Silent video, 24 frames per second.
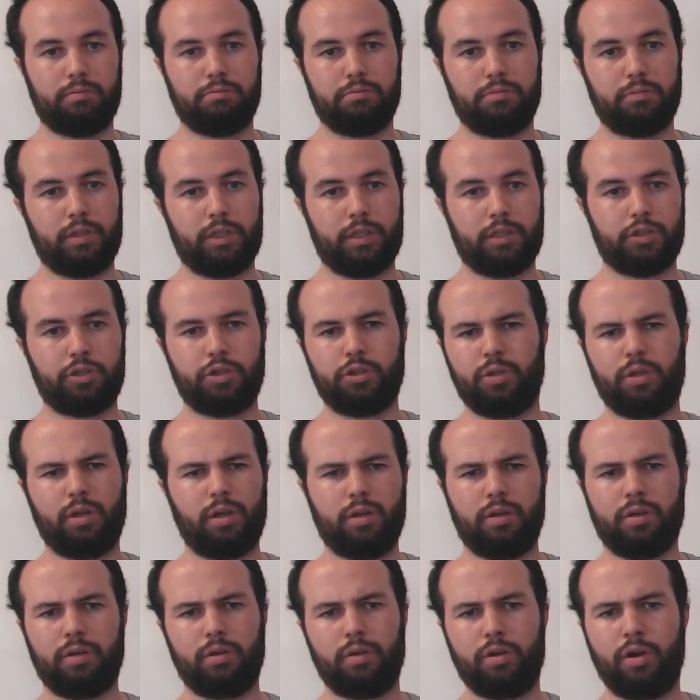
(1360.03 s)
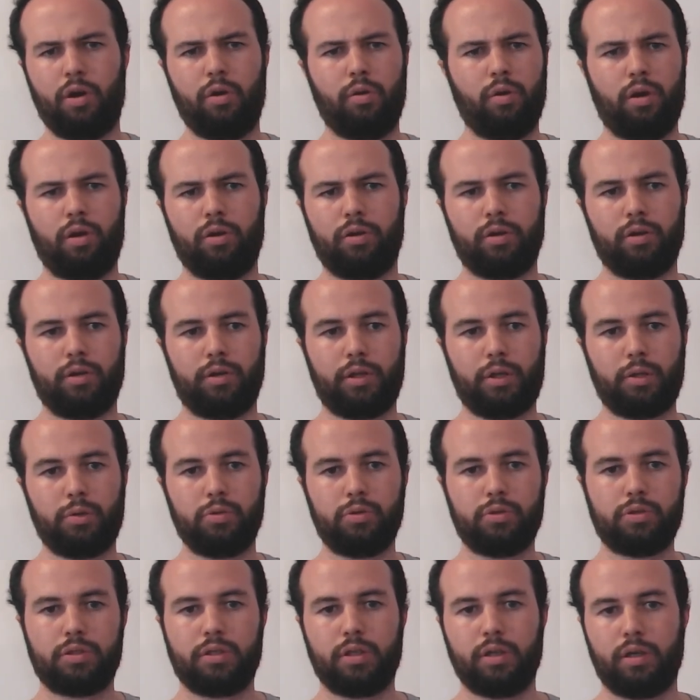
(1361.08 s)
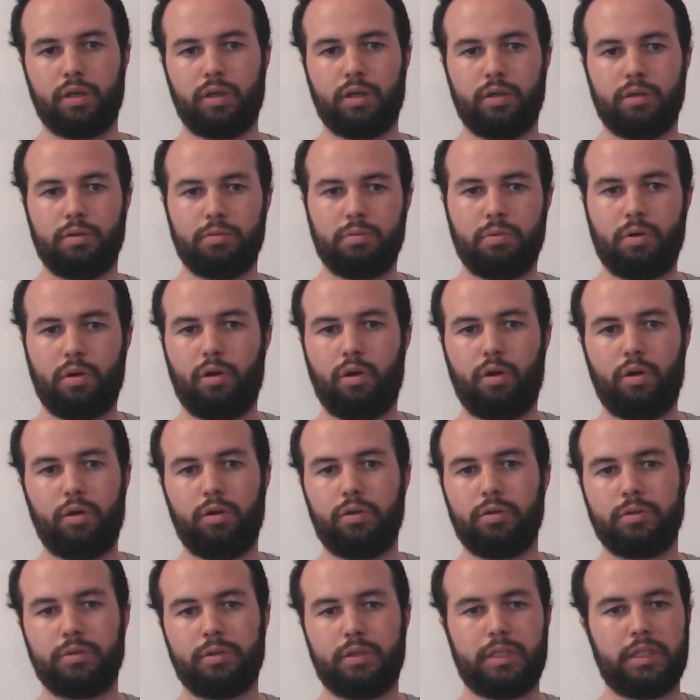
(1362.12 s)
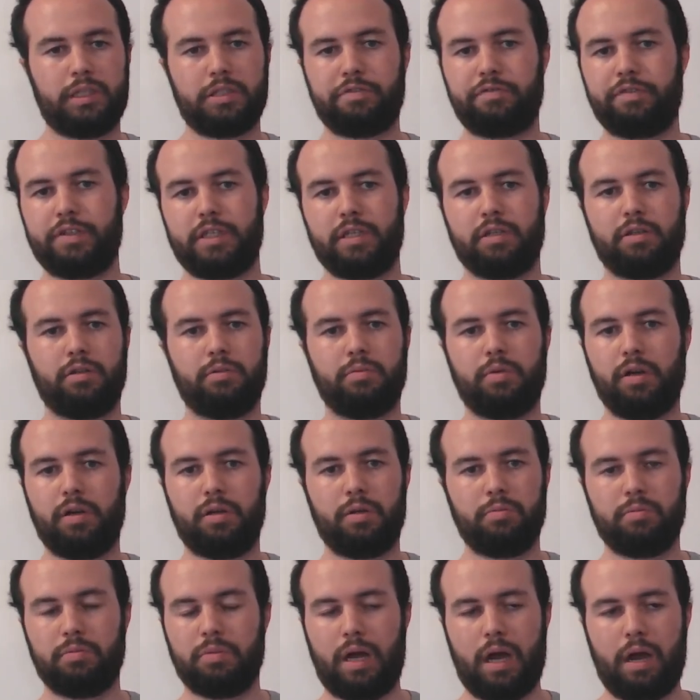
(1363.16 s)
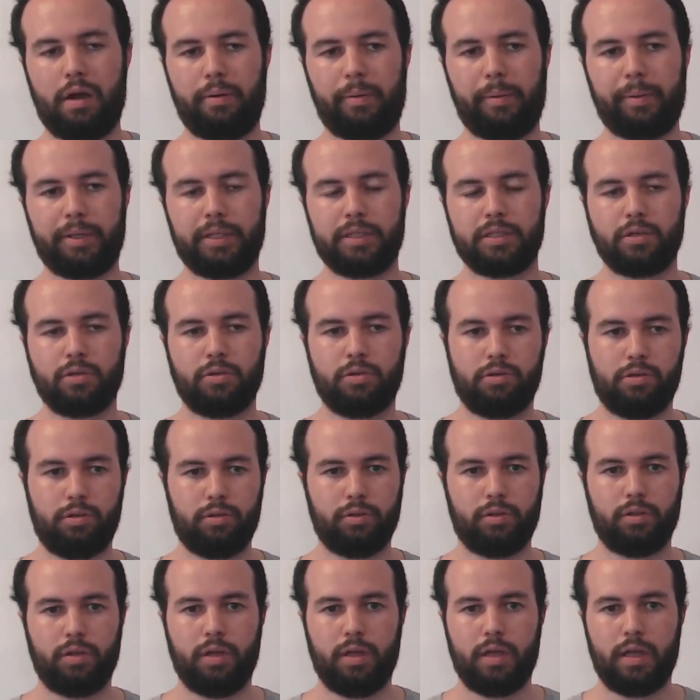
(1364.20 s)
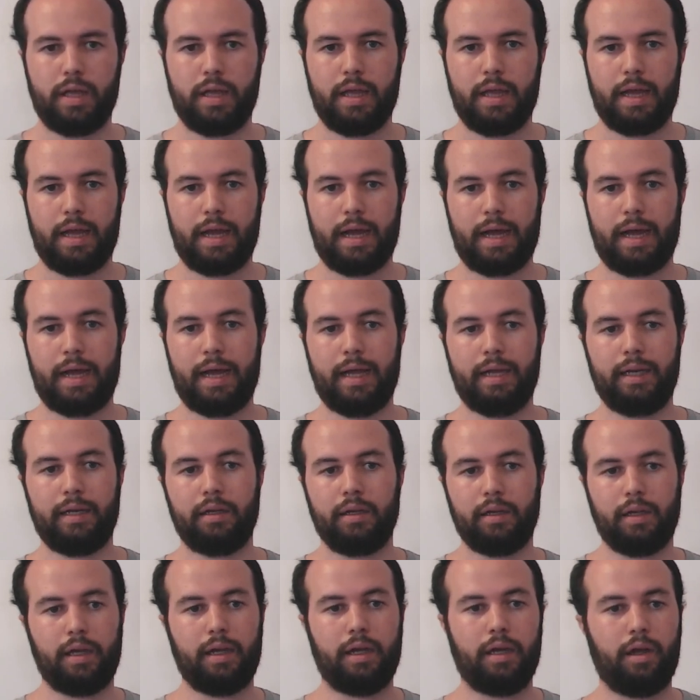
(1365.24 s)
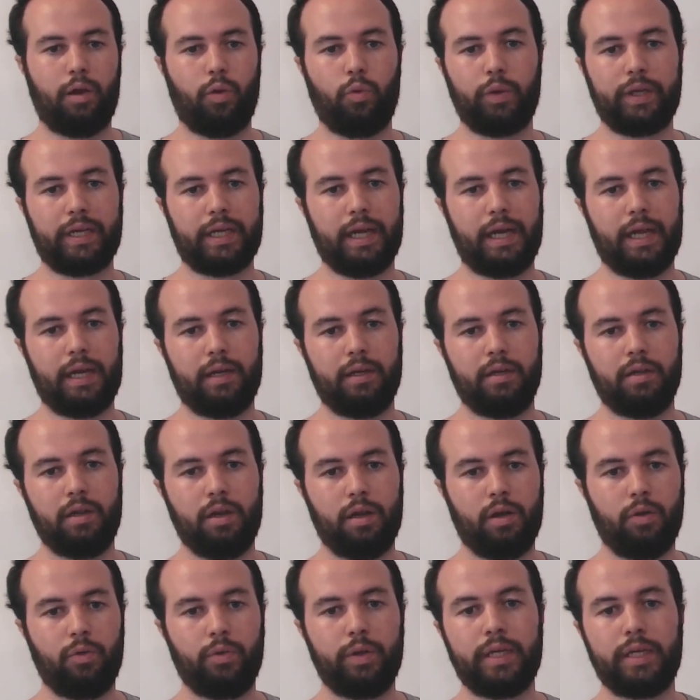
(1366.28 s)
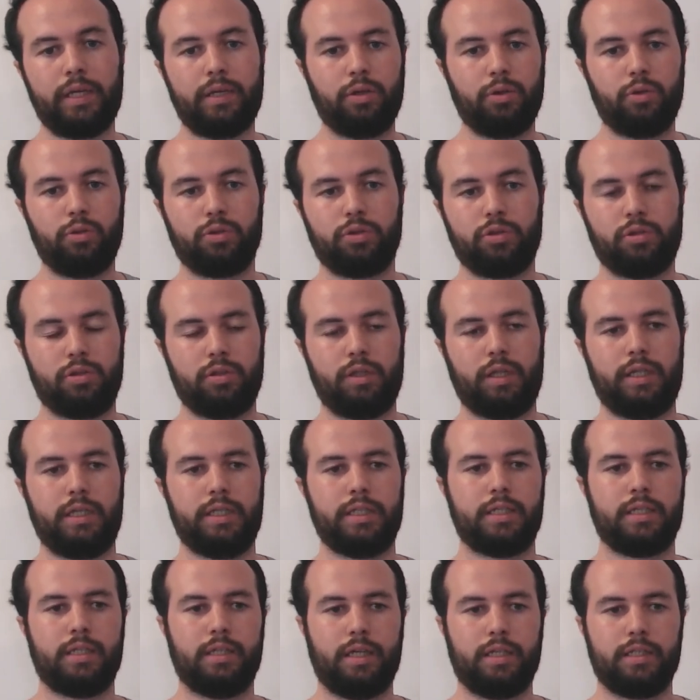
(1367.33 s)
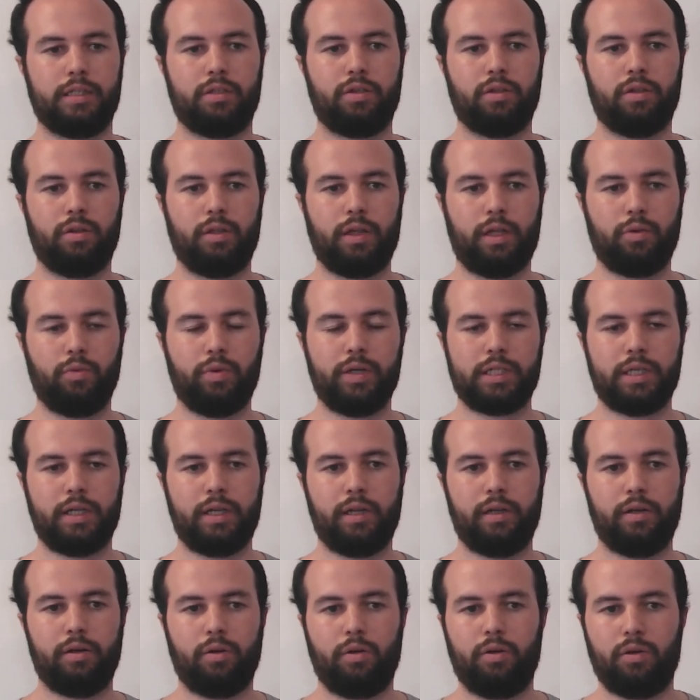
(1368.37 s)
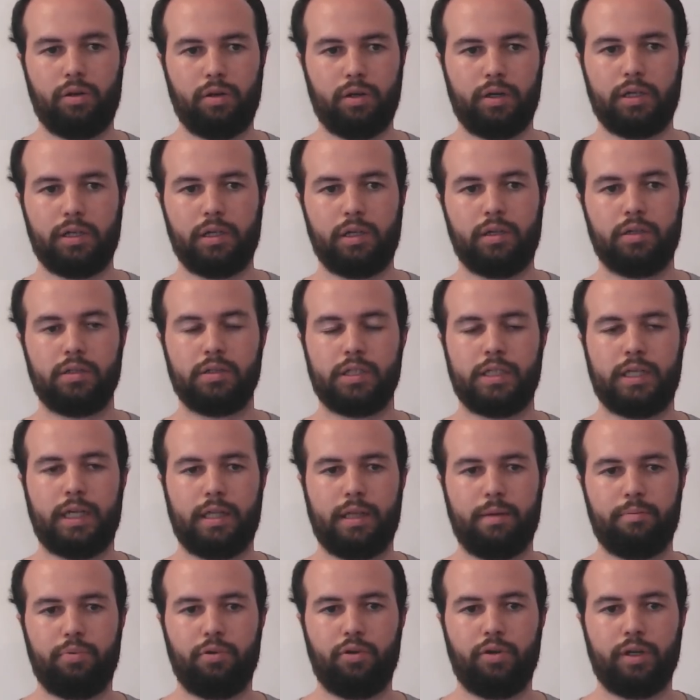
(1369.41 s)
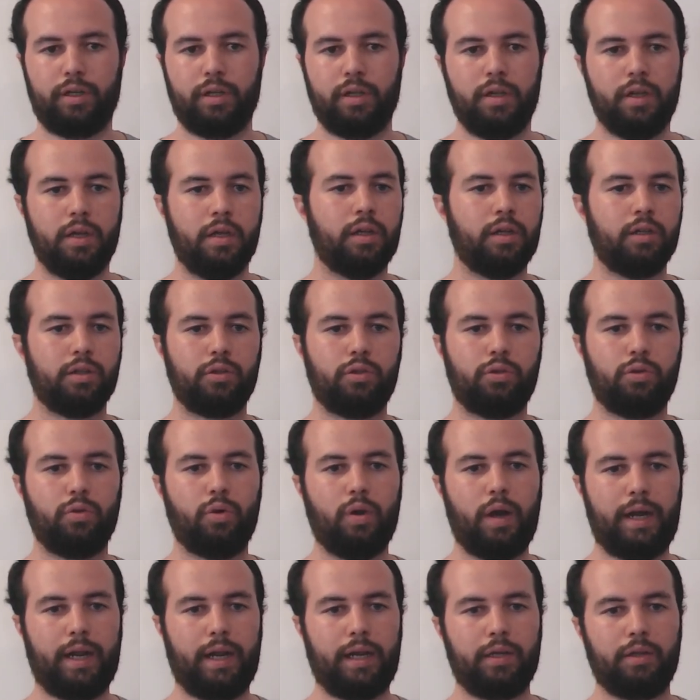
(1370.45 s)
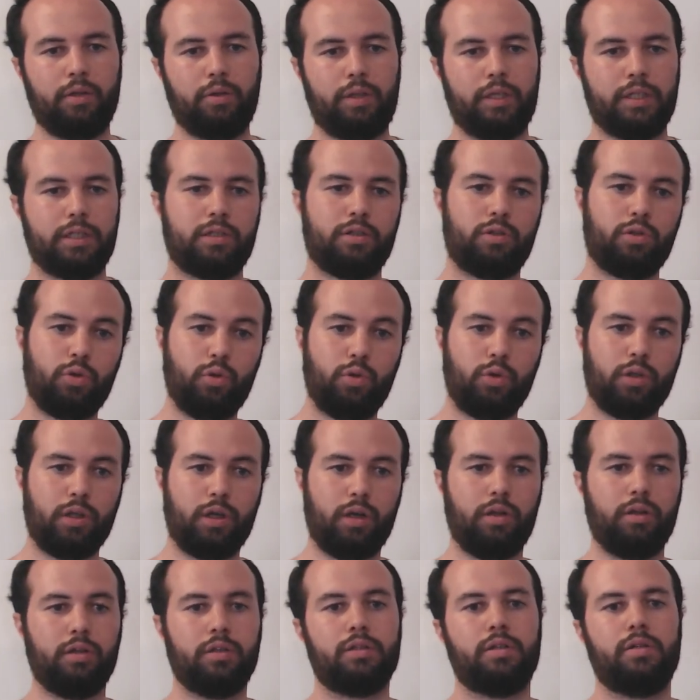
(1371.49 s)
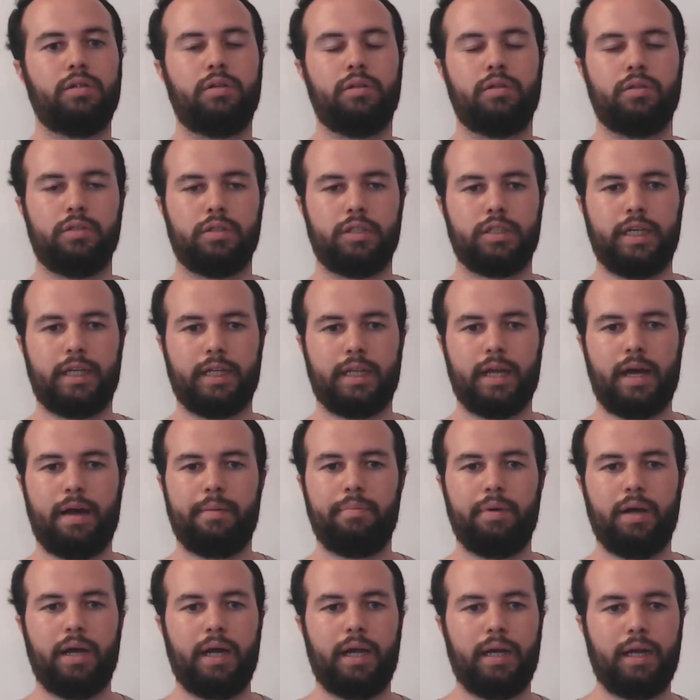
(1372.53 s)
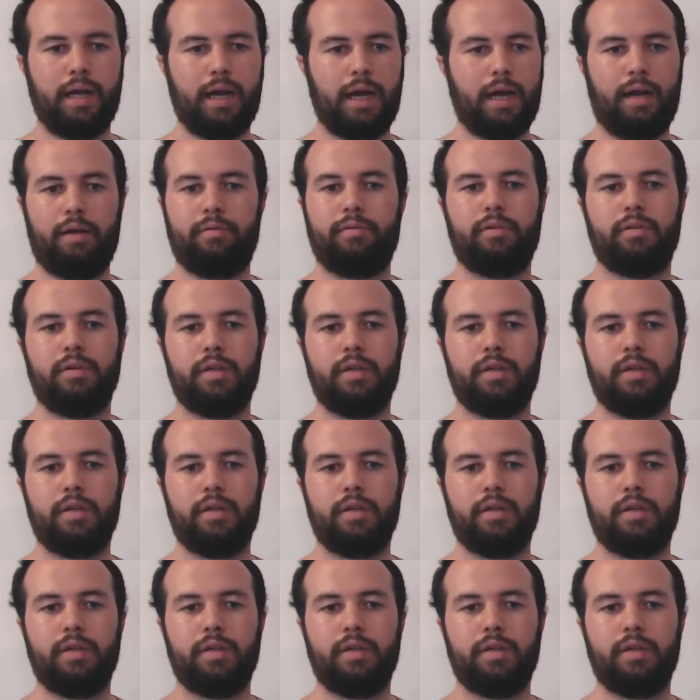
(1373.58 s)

it shouldn't no longer use this physical volume, however it's called, and we can reuse the disk that was here or the SATA port to add a new disk to the old setup and have